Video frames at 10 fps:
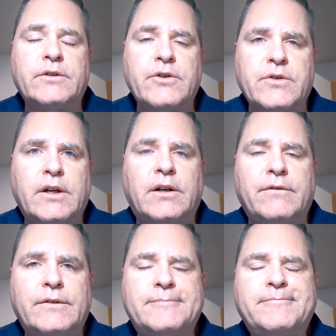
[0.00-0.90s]
in
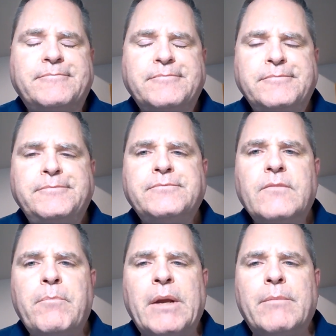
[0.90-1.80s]
yourself.
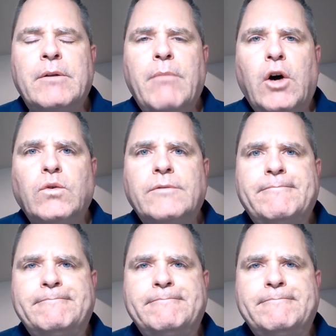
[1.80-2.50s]
Beam and moat,